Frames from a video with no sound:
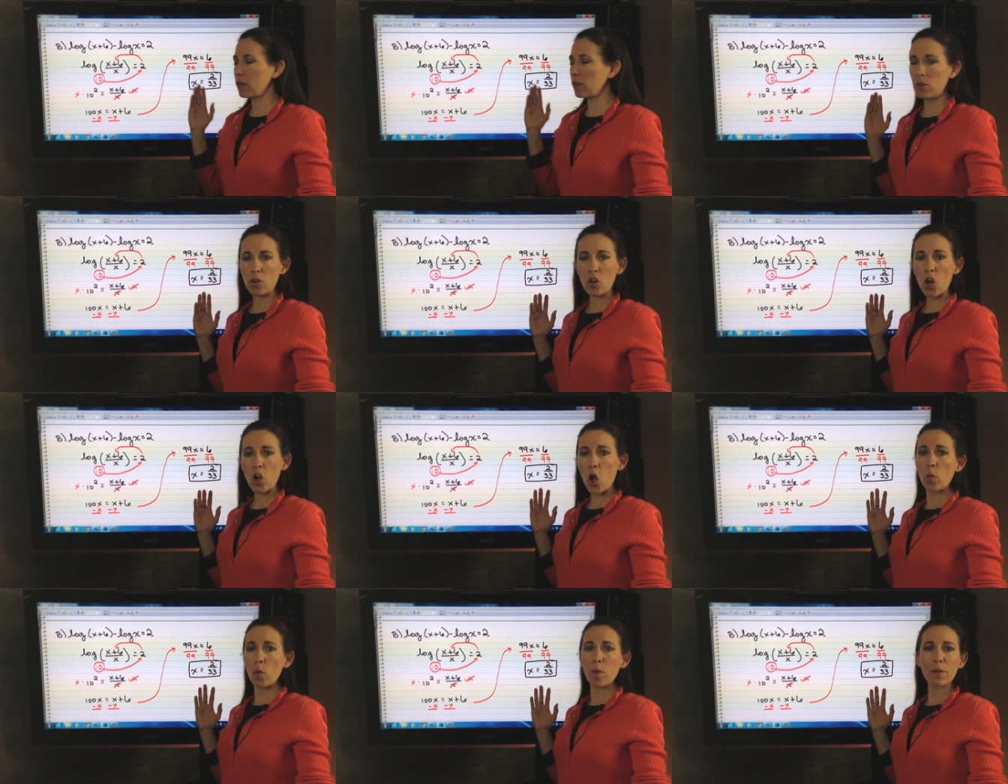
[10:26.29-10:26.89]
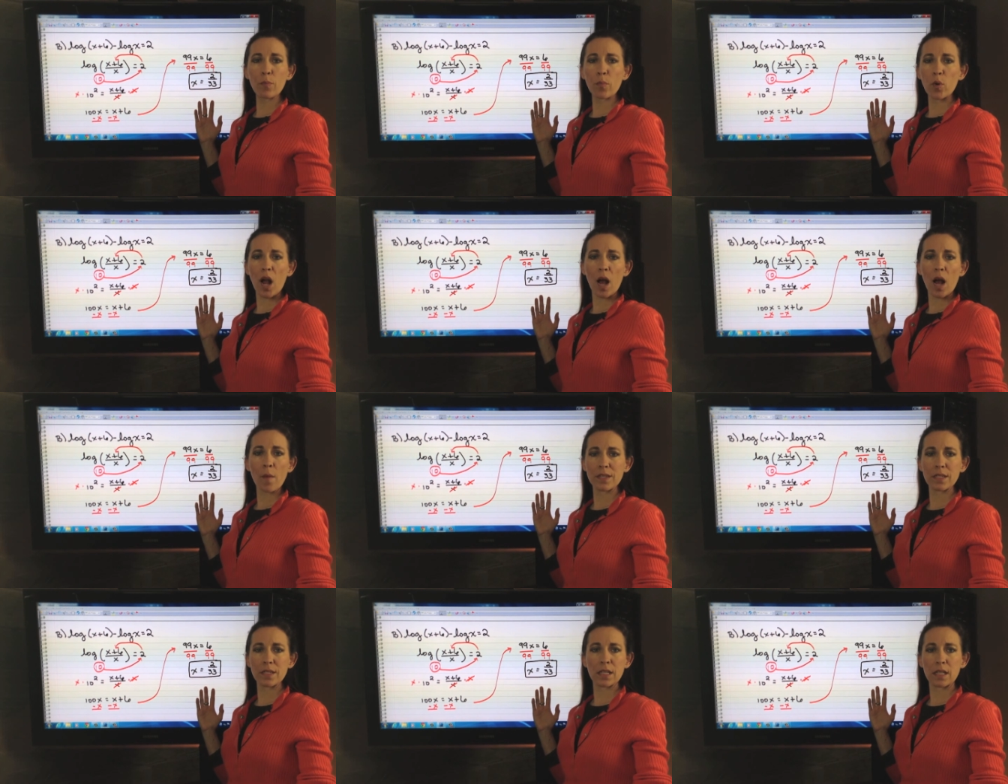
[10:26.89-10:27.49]
Nobody
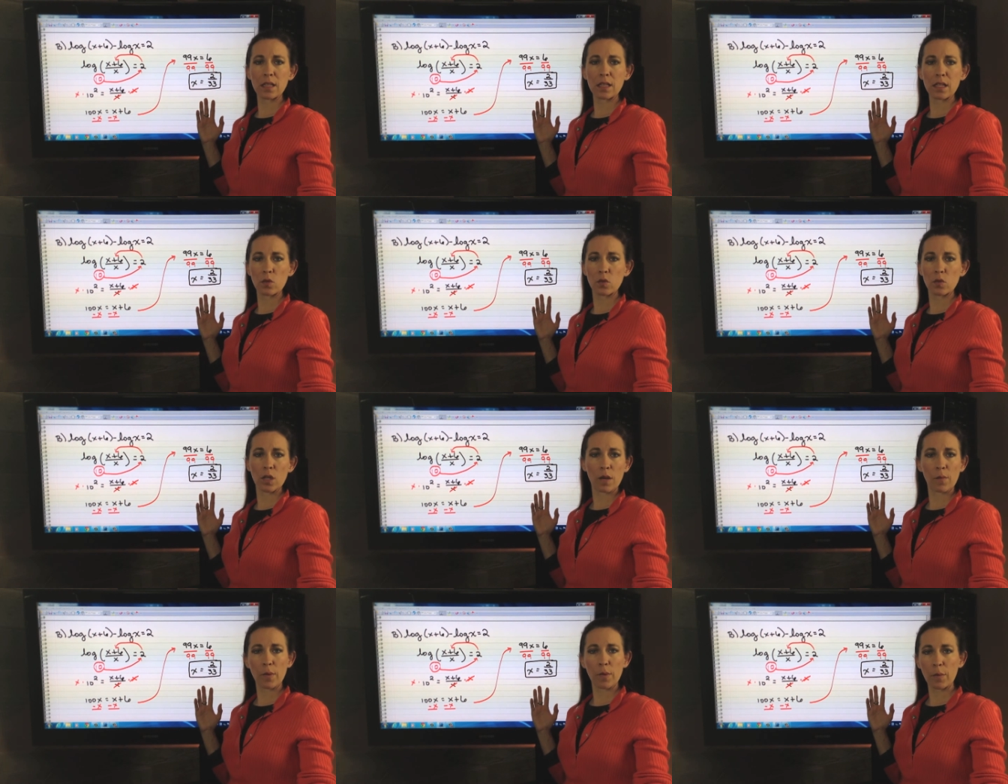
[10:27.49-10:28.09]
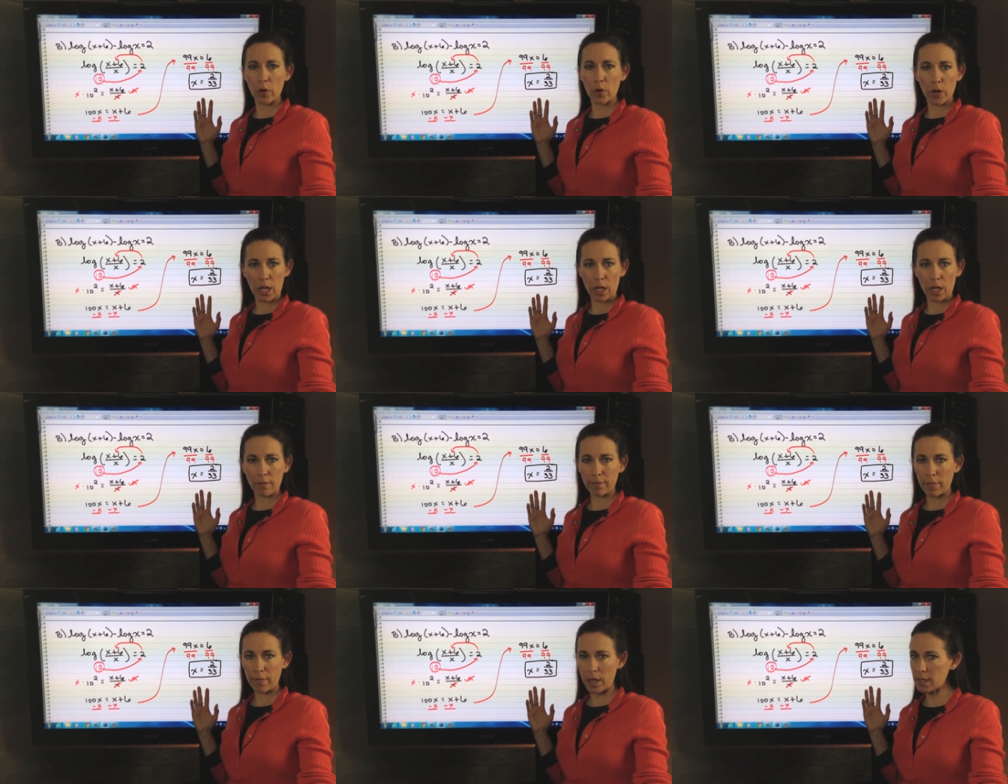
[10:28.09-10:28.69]
promised that this was going to be
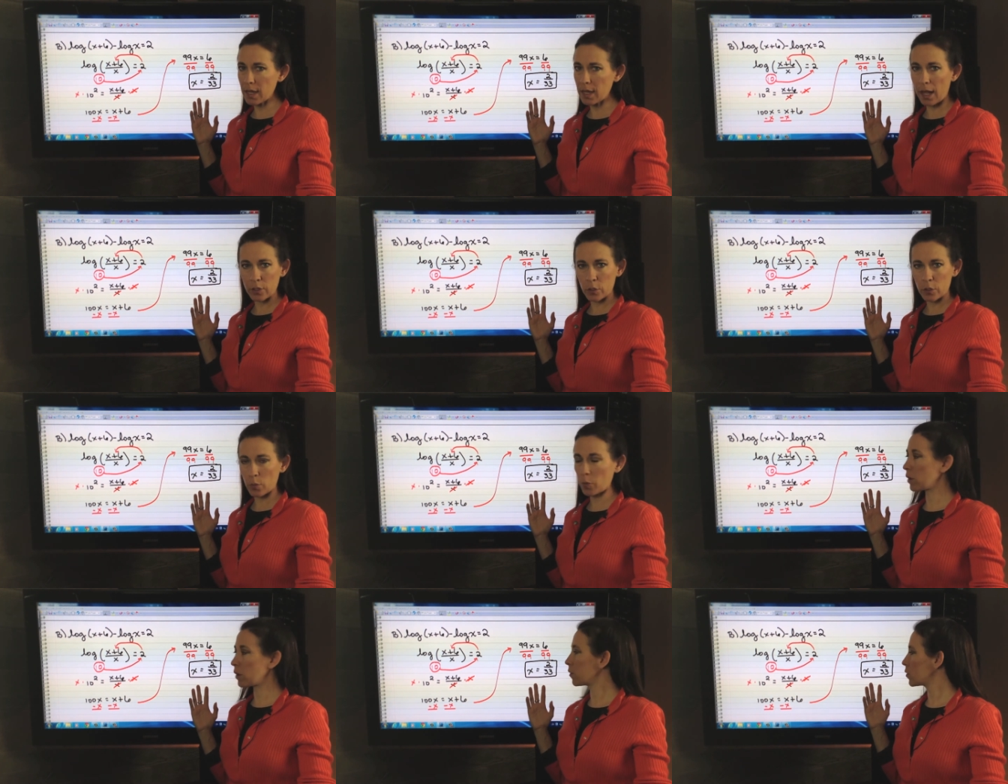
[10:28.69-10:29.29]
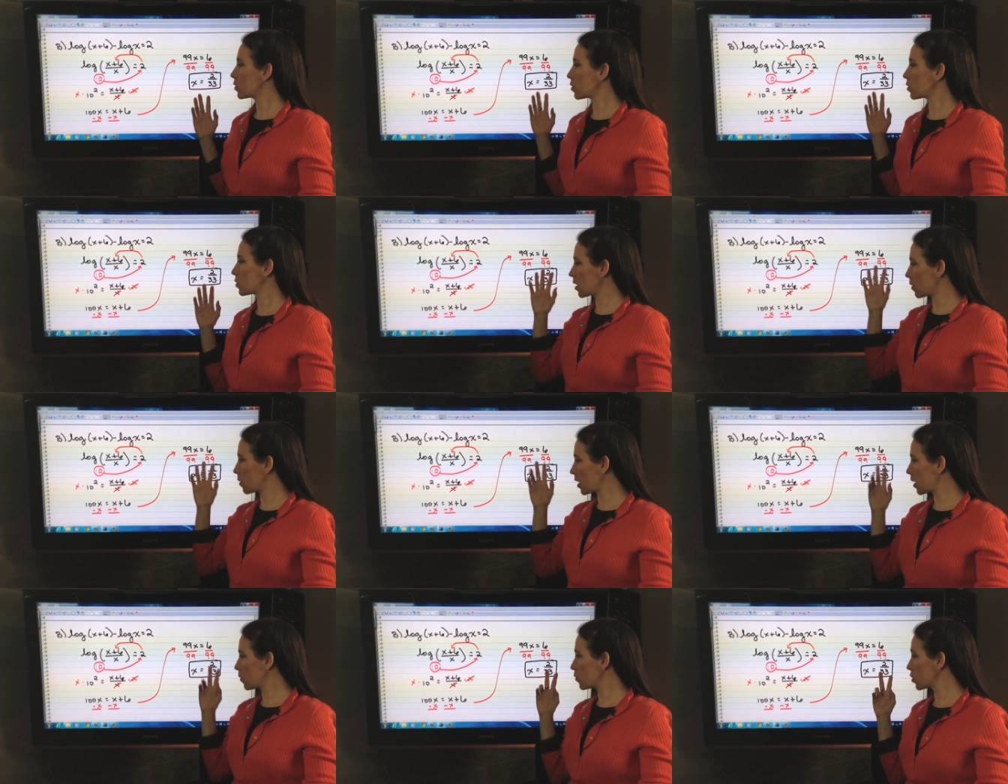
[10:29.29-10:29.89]
pretty. It's algebra. So
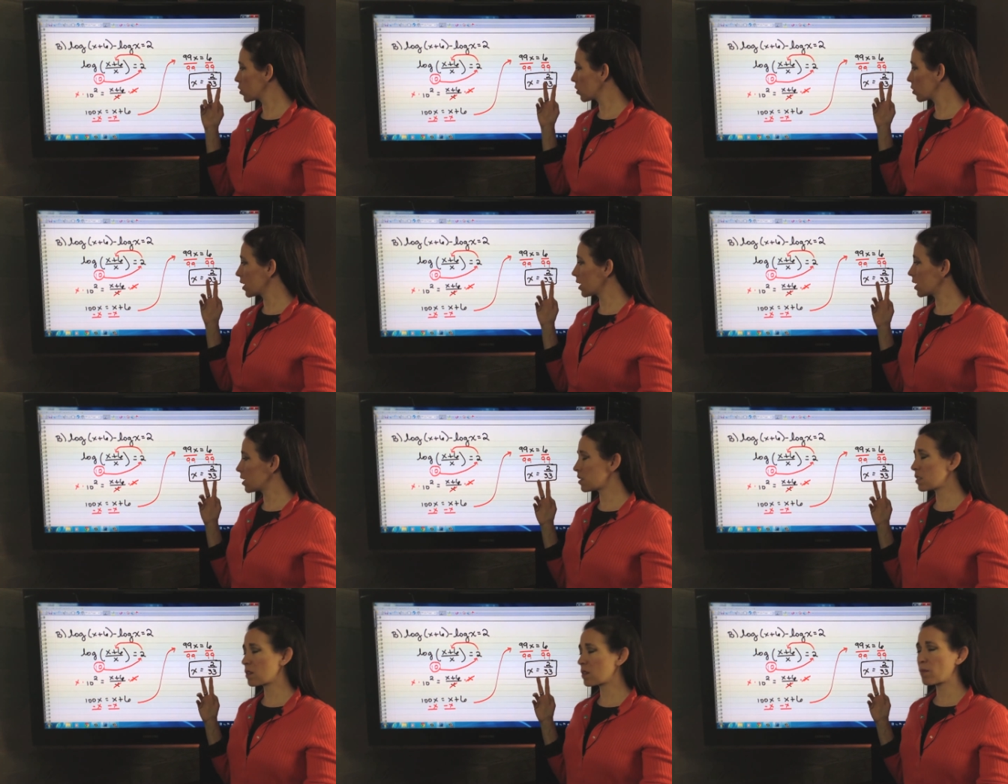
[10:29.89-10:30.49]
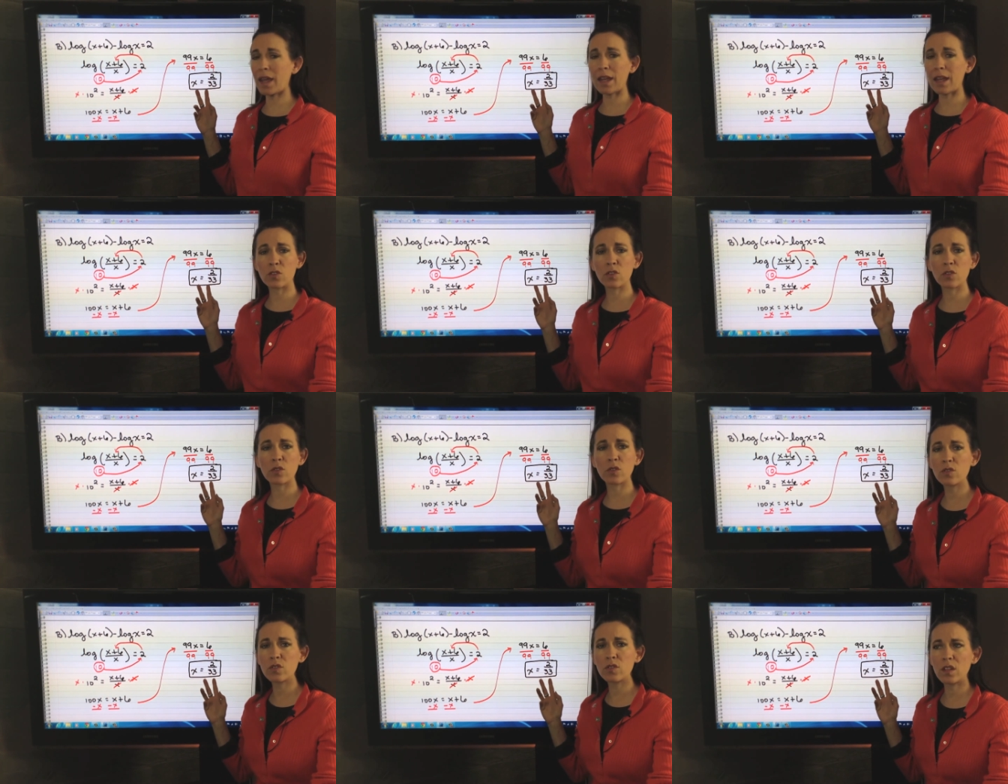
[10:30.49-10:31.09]
sometimes you're going to get some
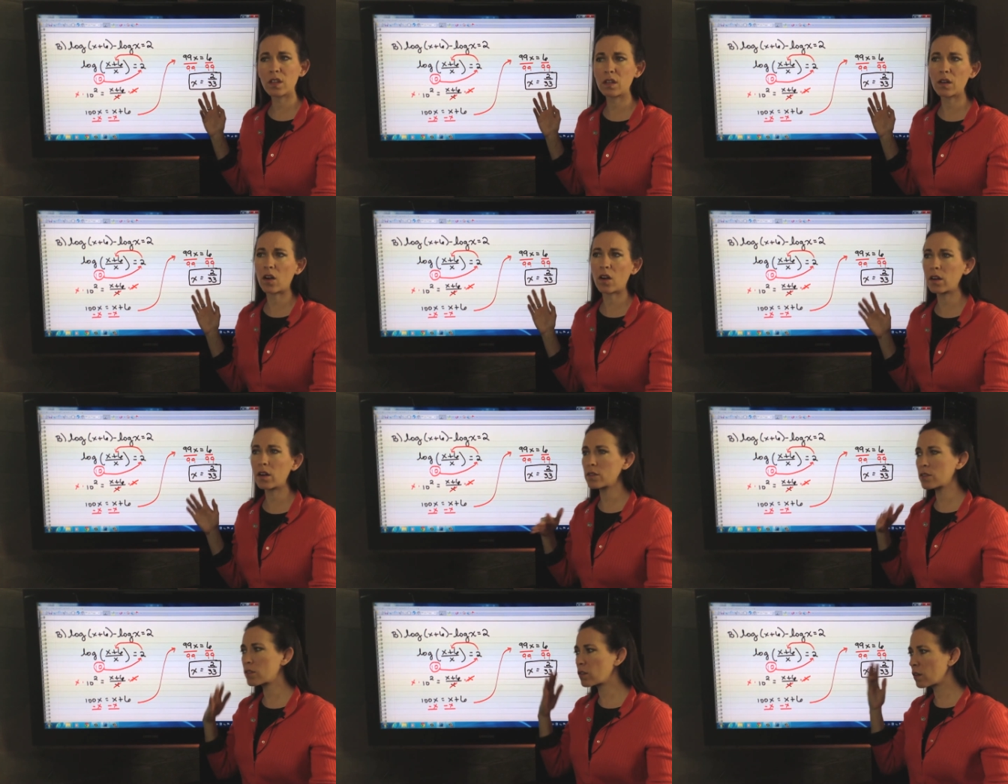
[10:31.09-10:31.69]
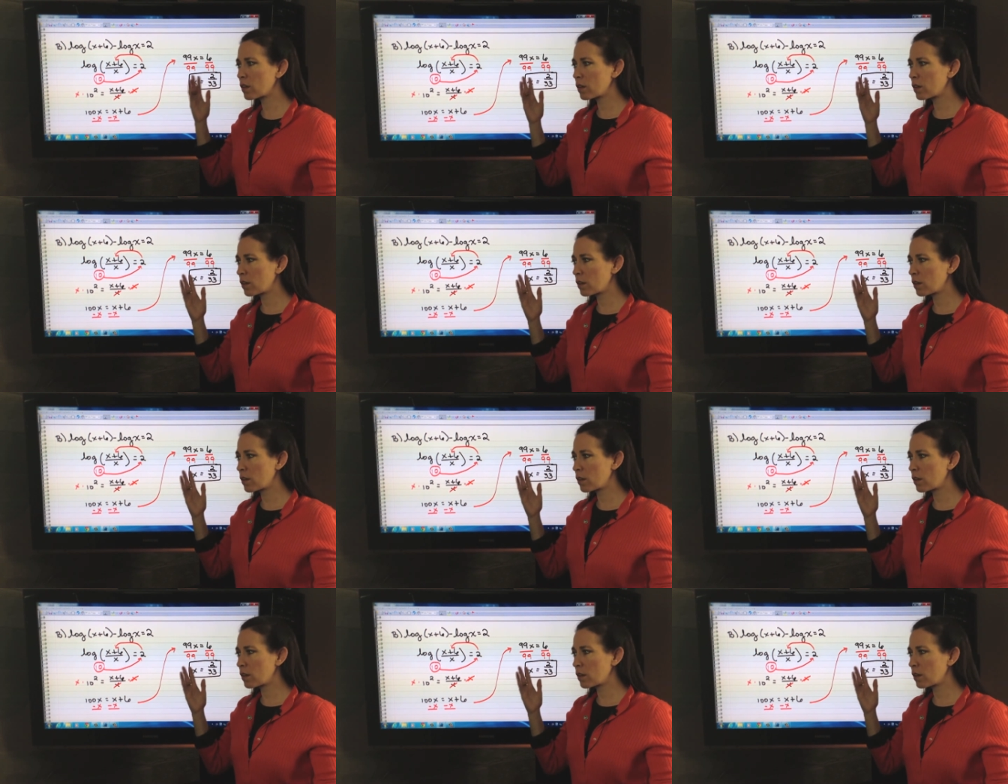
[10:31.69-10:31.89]
answers that aren't